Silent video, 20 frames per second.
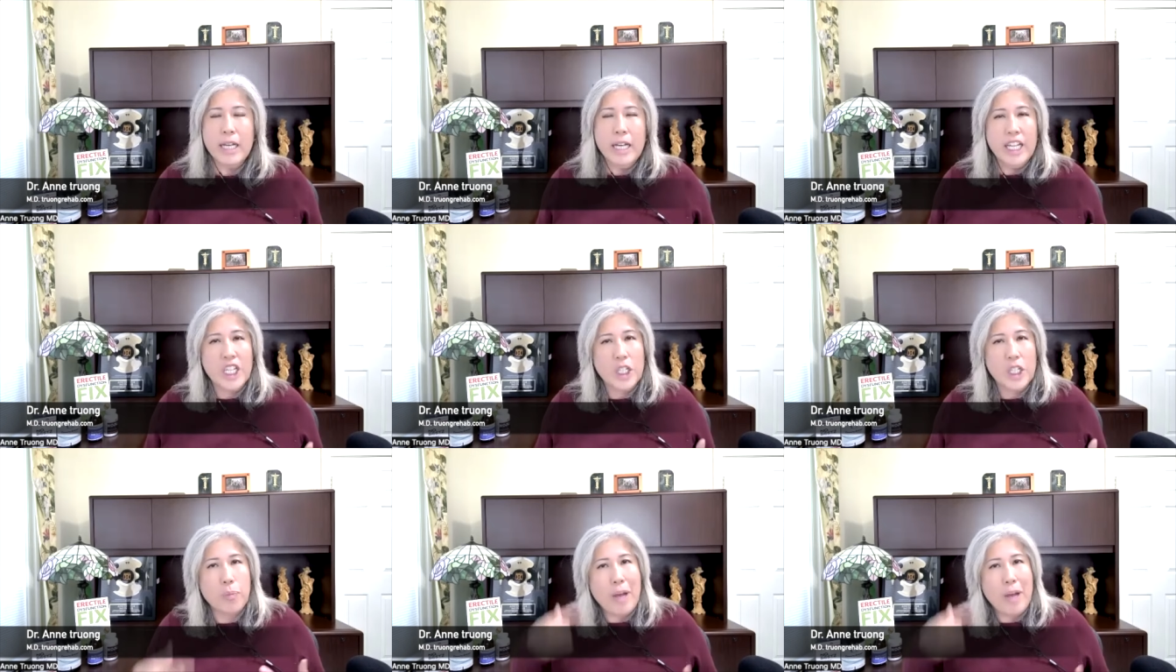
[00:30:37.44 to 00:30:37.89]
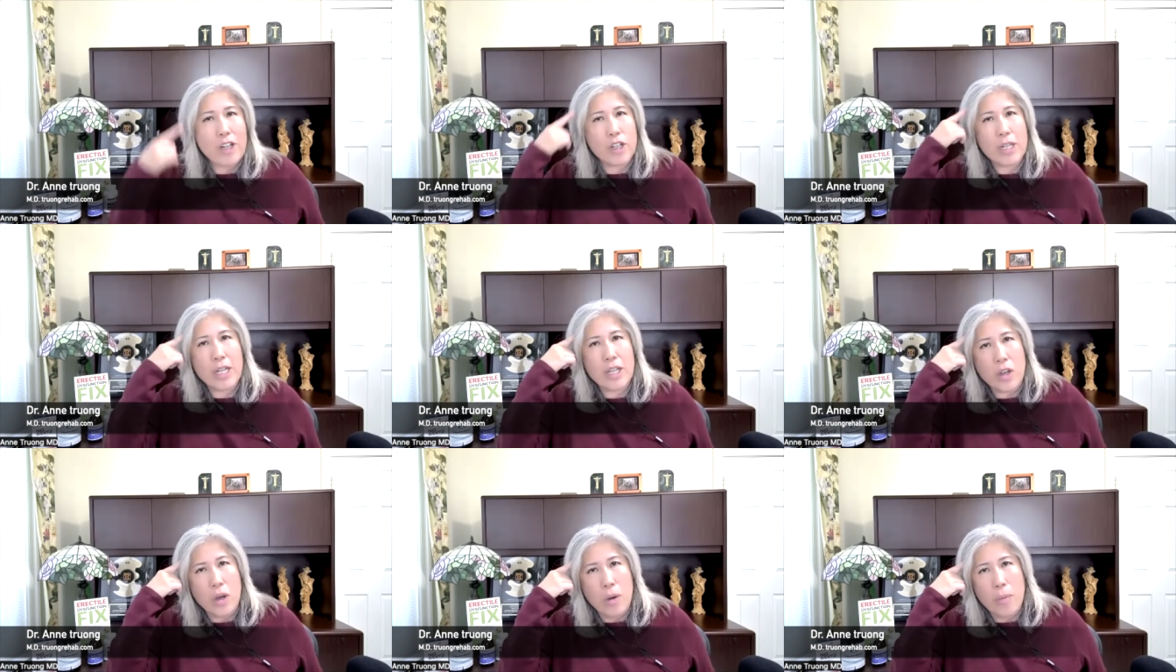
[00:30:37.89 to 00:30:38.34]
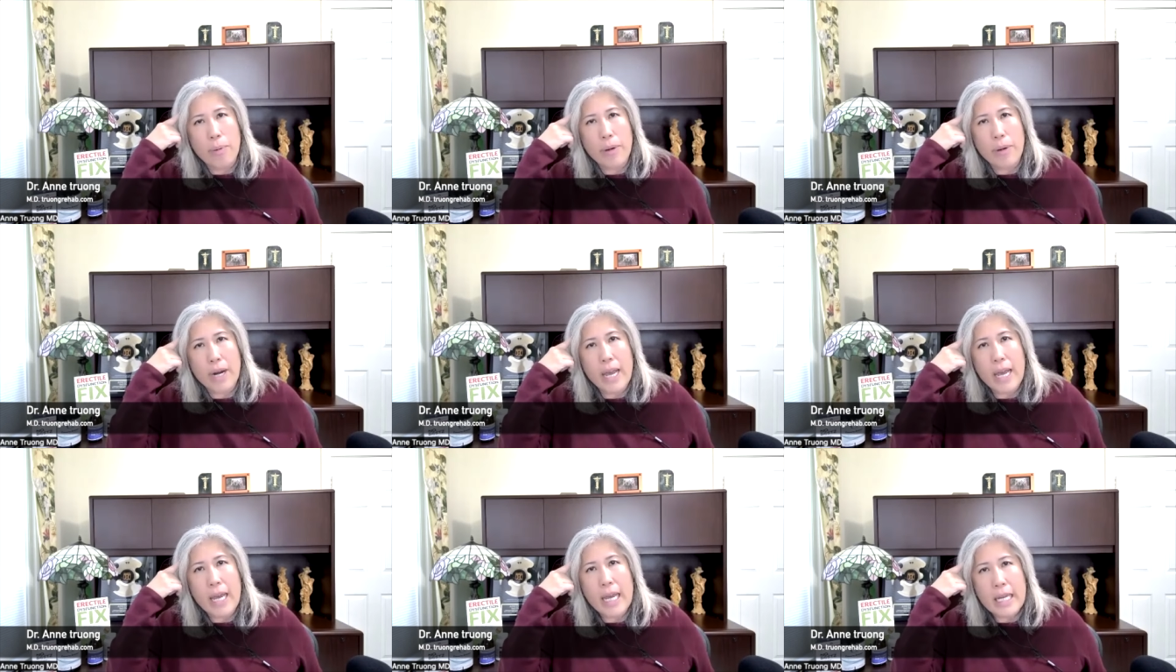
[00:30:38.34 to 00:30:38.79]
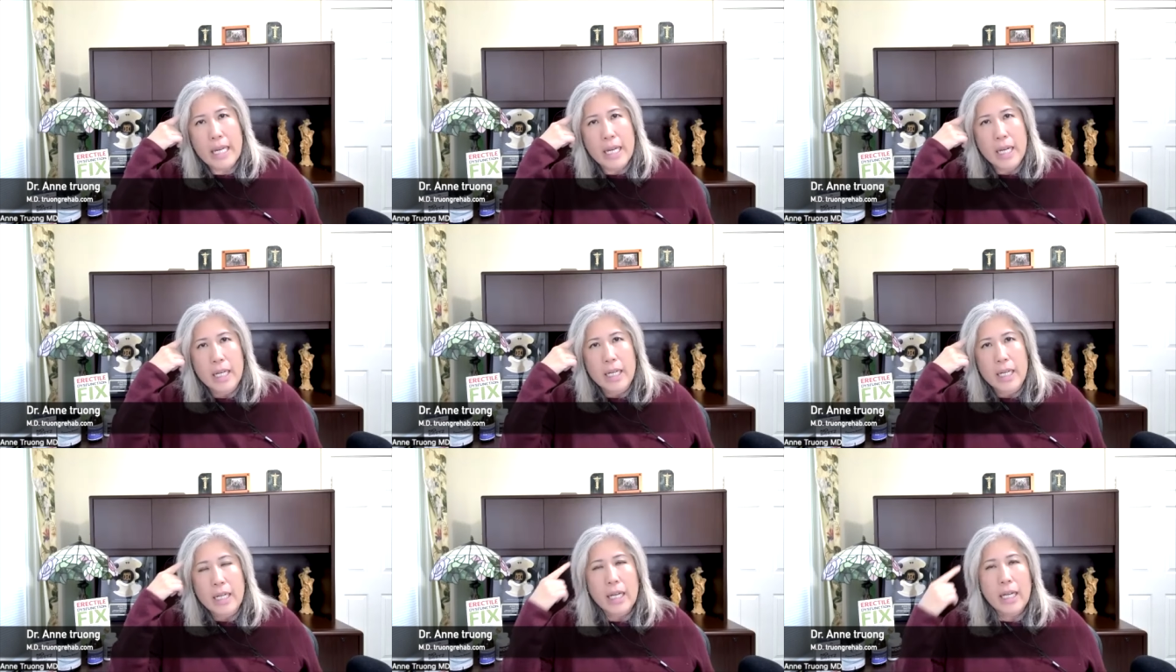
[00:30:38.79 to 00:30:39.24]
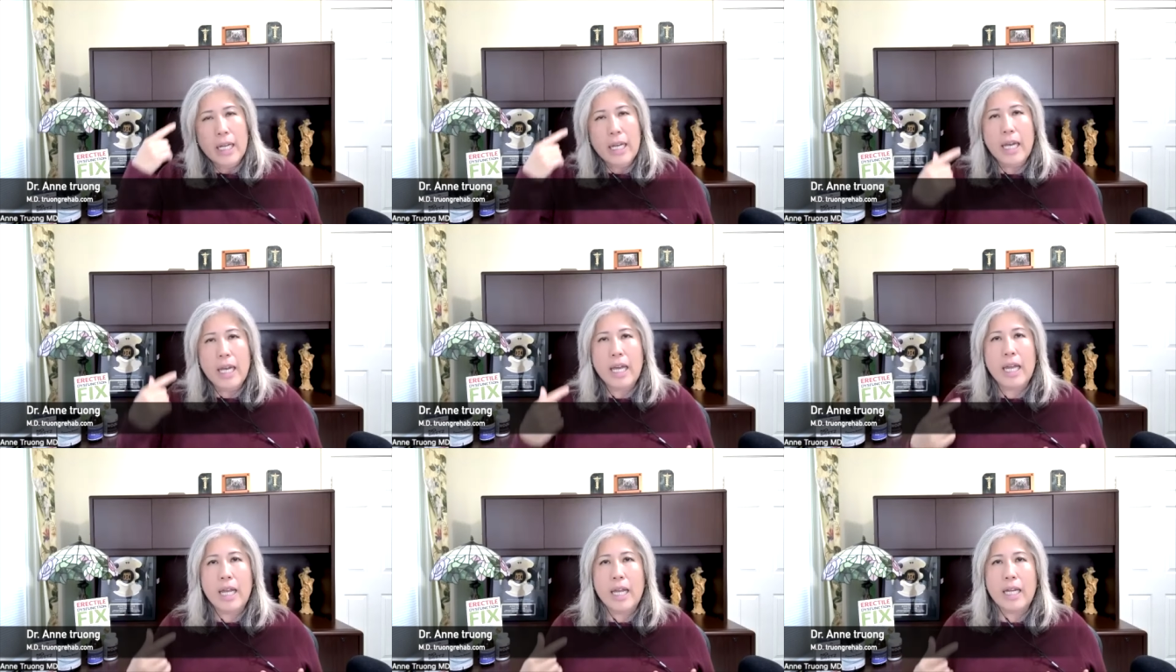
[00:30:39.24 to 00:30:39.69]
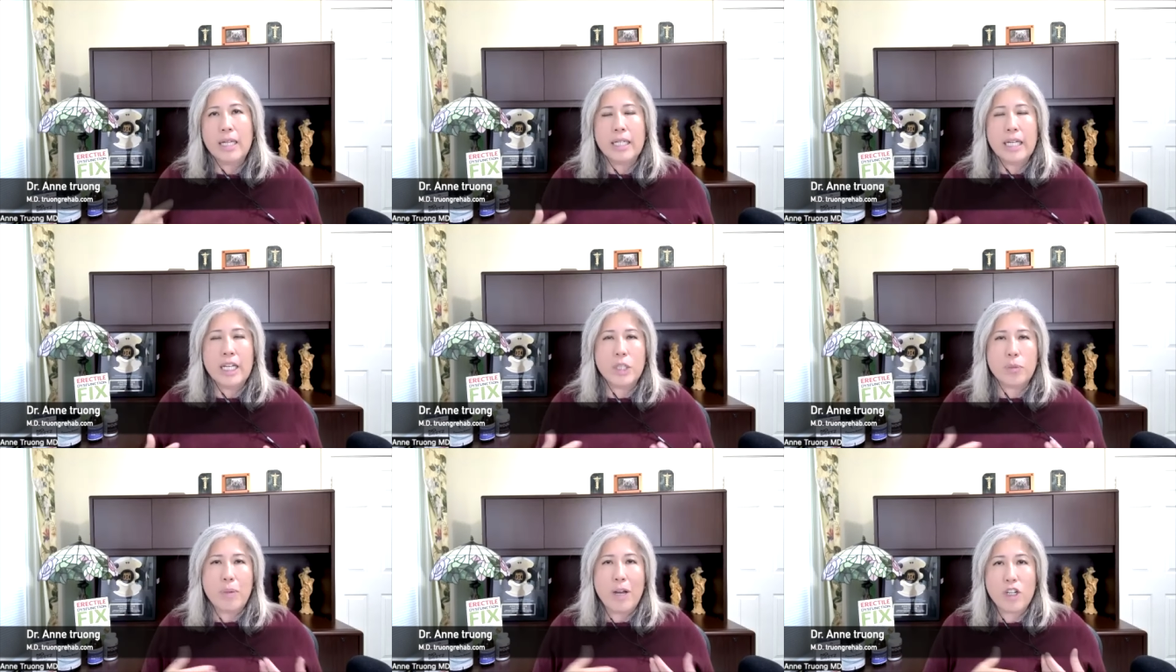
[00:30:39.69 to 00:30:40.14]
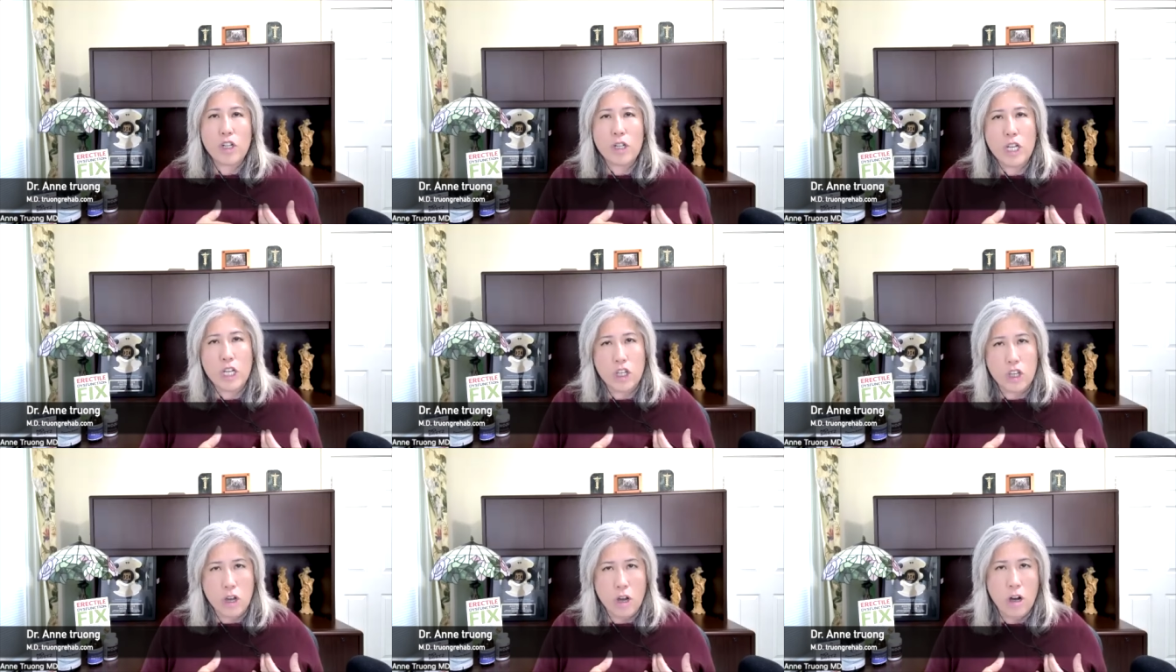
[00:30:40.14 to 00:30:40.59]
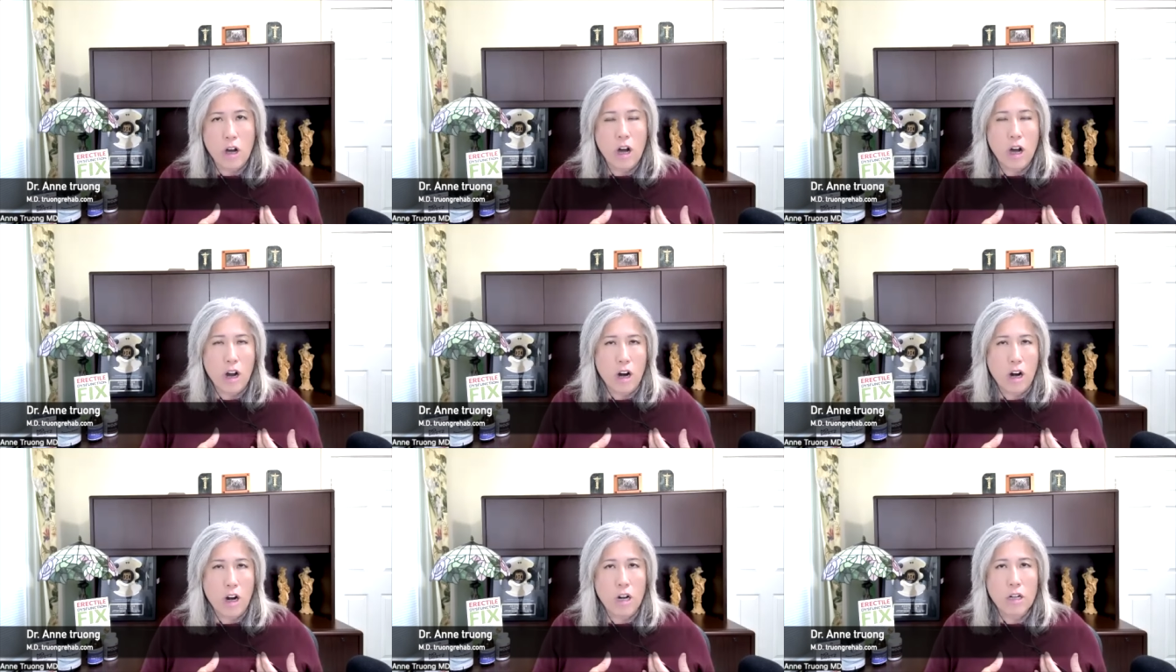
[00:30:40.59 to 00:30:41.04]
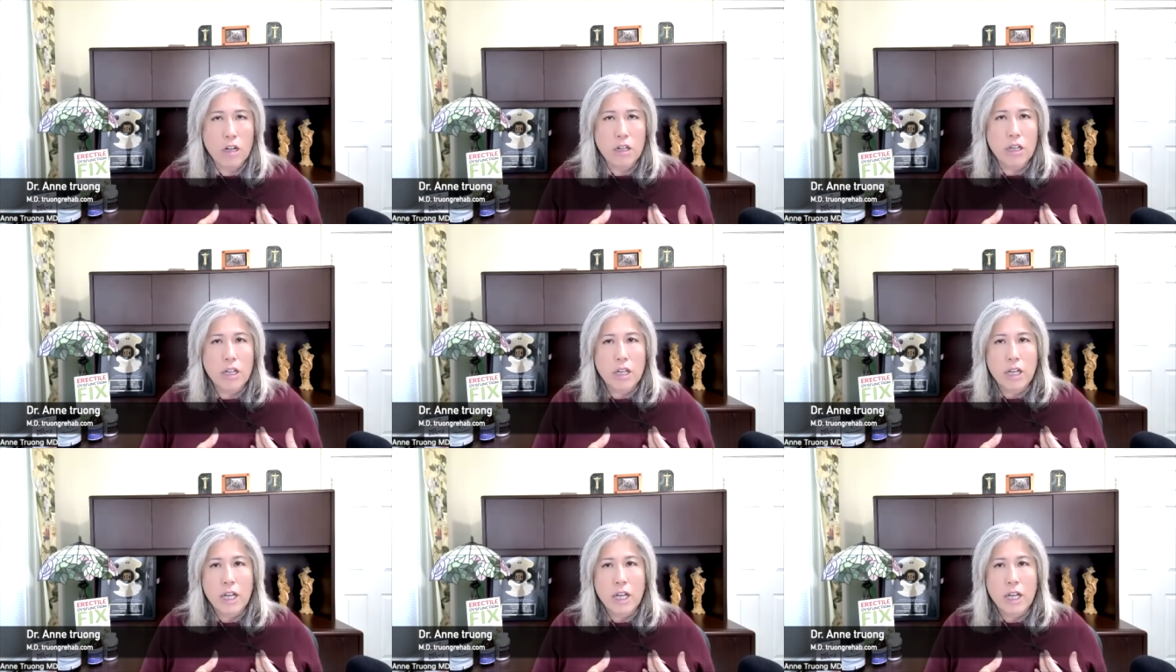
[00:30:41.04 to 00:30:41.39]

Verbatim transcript: especially in your brain and especially in your heart